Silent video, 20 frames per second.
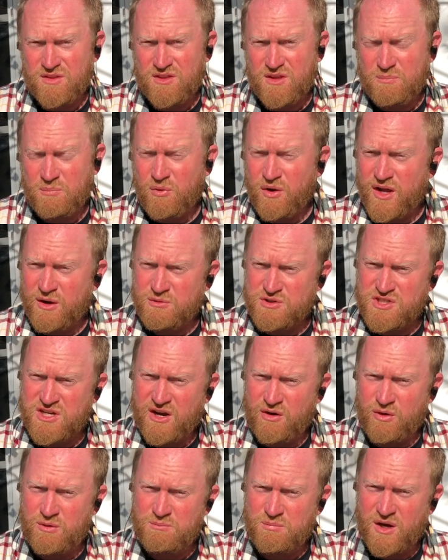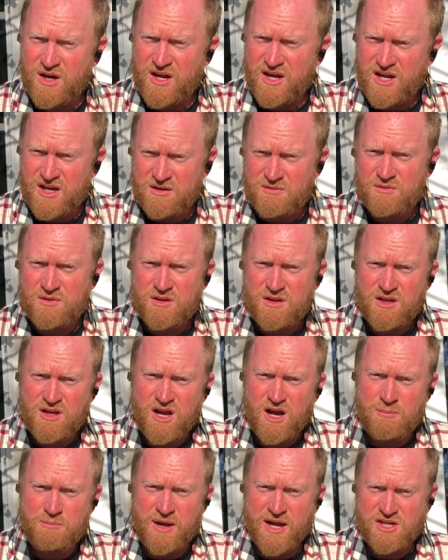the plague was carried by
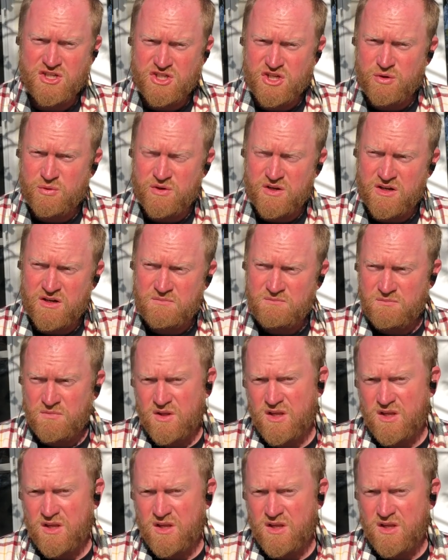a bacteria,